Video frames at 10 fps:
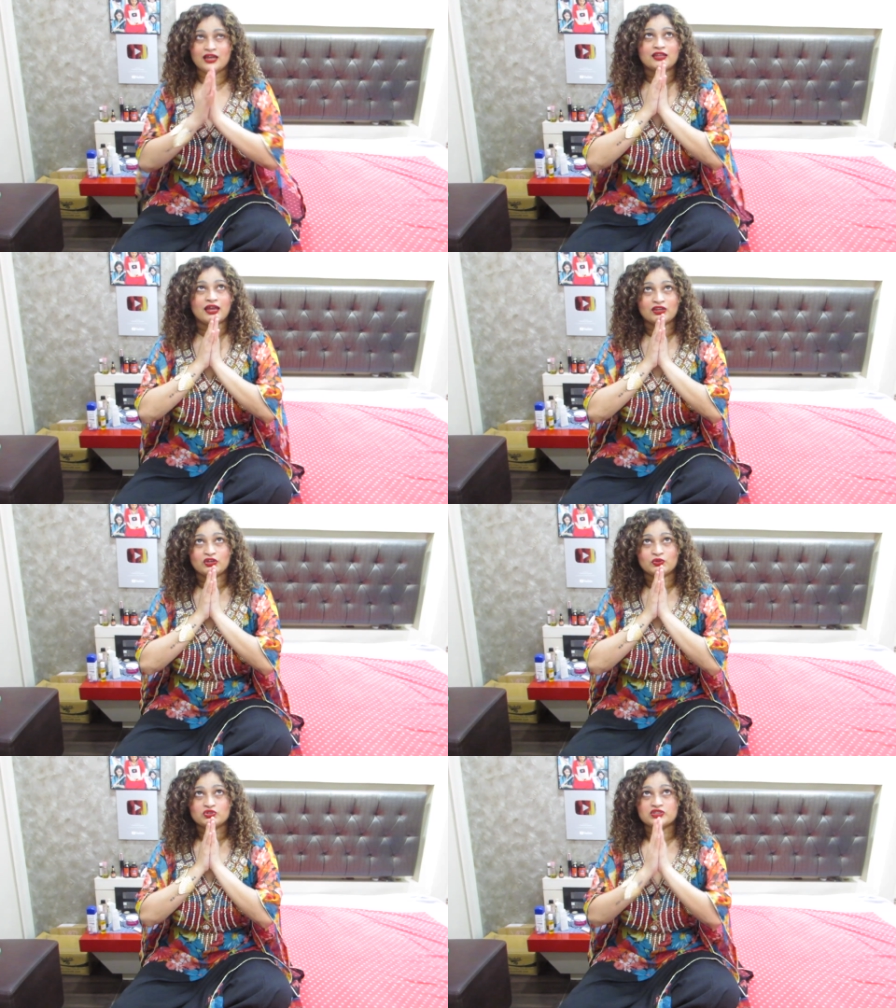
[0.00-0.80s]
Thank
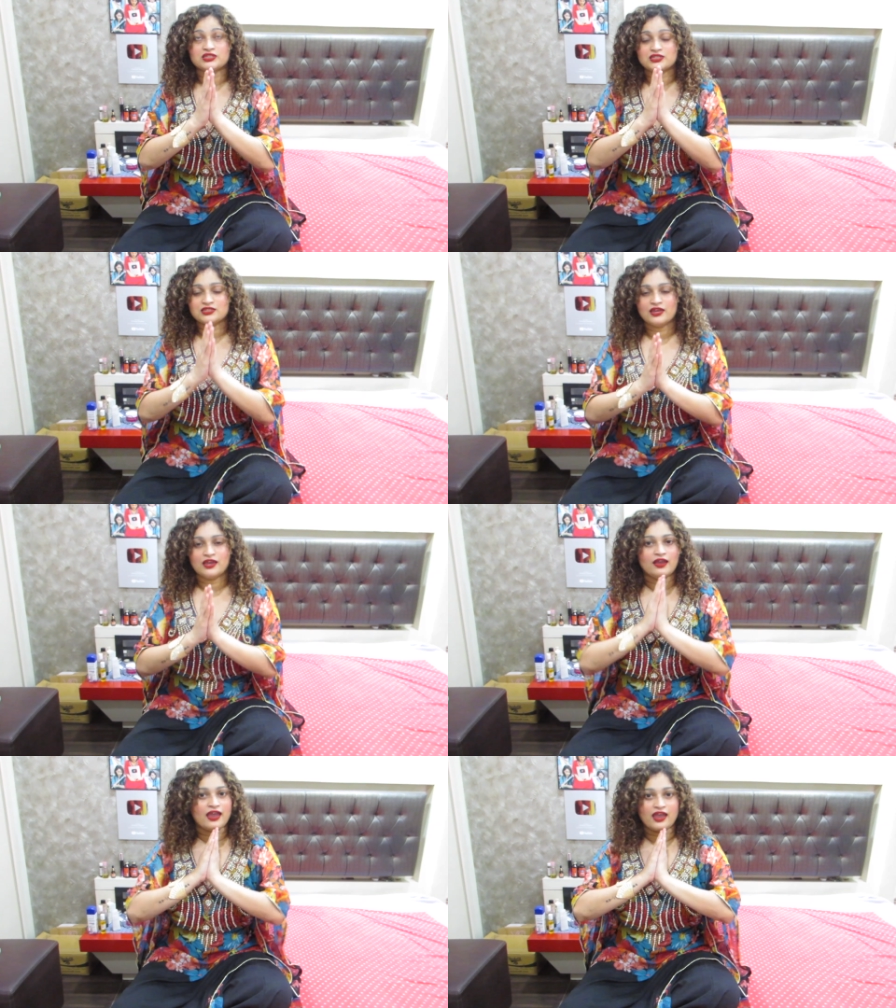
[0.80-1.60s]
you Jesus
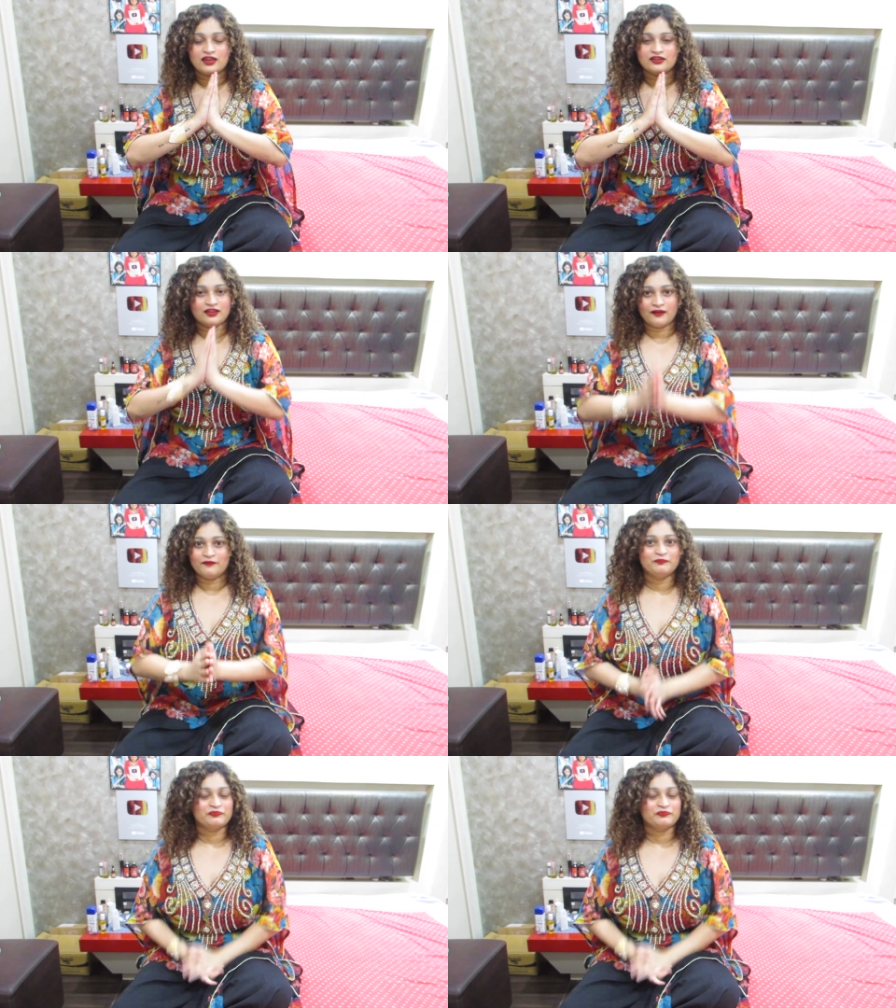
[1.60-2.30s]
and uh,